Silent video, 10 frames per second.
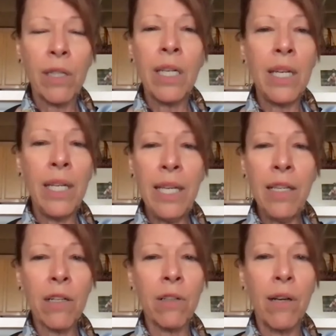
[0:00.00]
The
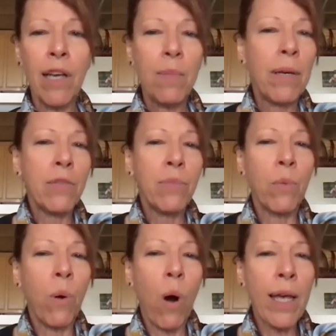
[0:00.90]
knees are, because
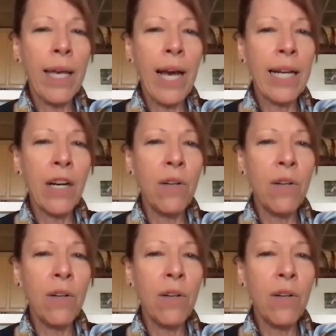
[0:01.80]
we're walking on